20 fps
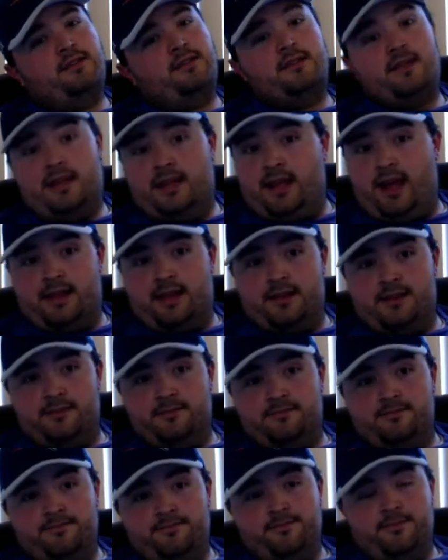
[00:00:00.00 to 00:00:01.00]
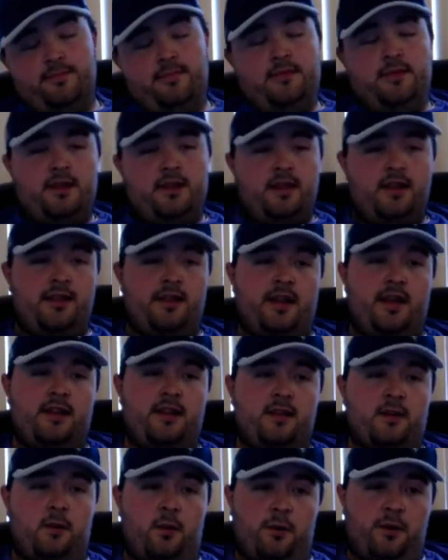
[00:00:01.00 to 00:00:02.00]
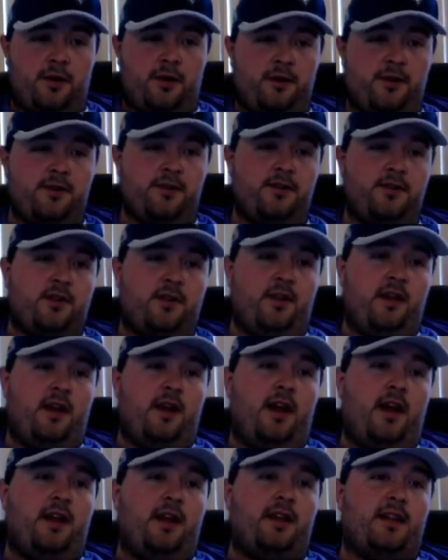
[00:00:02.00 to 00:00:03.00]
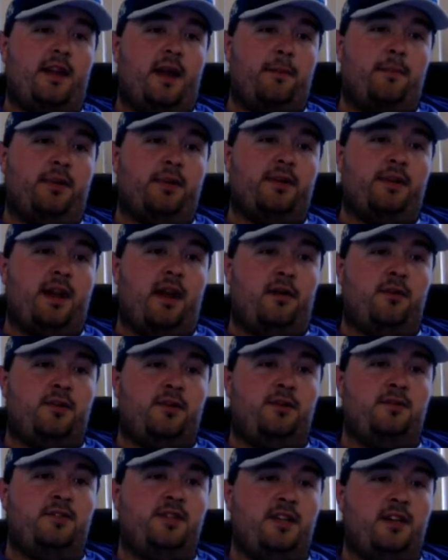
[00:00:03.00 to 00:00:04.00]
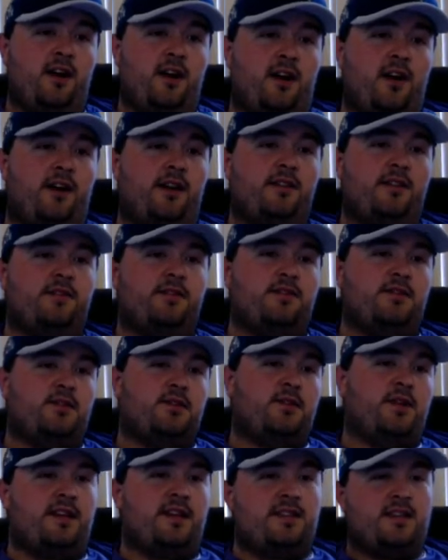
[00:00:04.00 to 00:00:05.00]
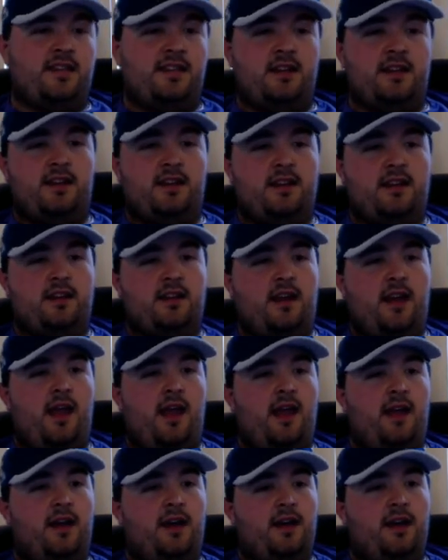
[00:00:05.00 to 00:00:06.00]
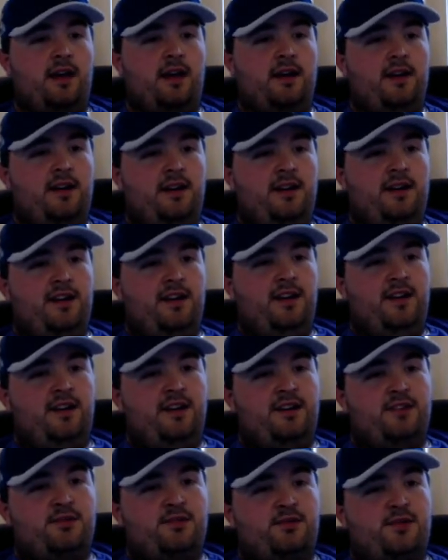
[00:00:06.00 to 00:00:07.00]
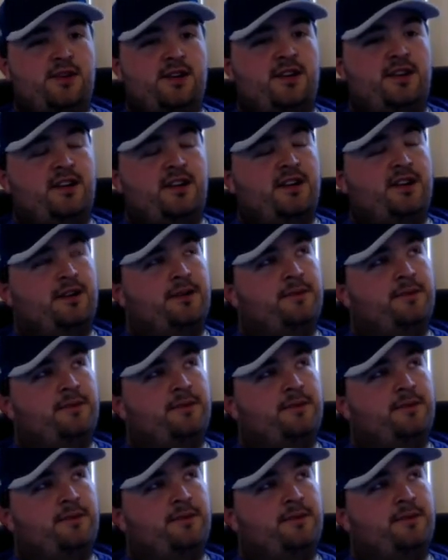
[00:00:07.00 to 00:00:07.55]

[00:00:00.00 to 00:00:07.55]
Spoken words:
He gets them, then he laurels, then I put down 2 G guards, so he has to get a trigger.